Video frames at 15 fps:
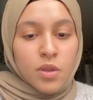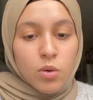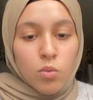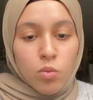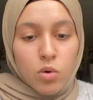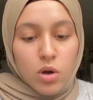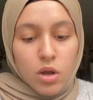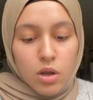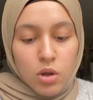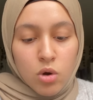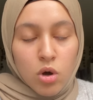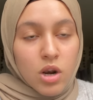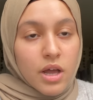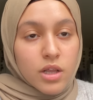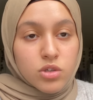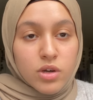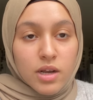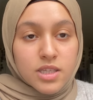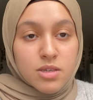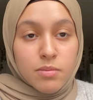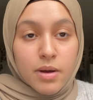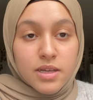color
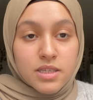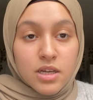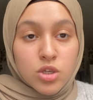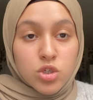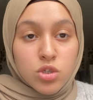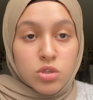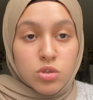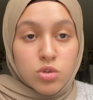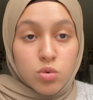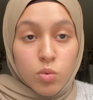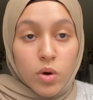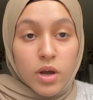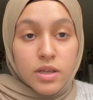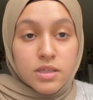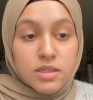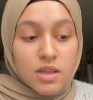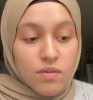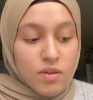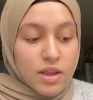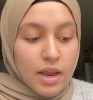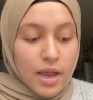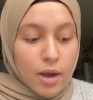attracting my attention to words
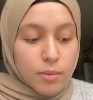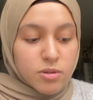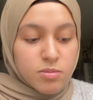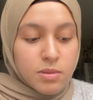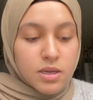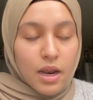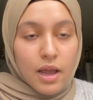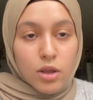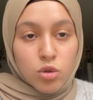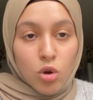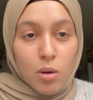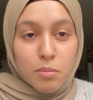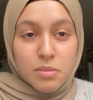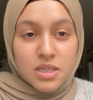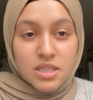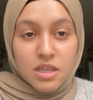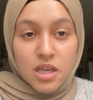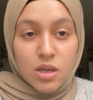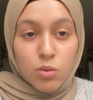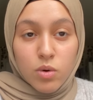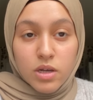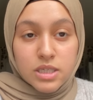definitely helped me like not miss
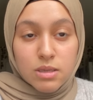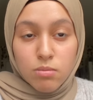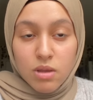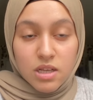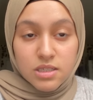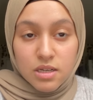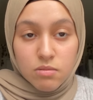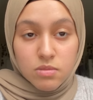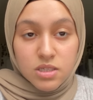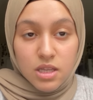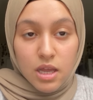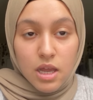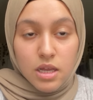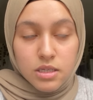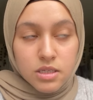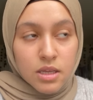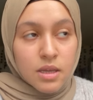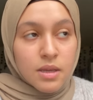keywords and make silly mistakes.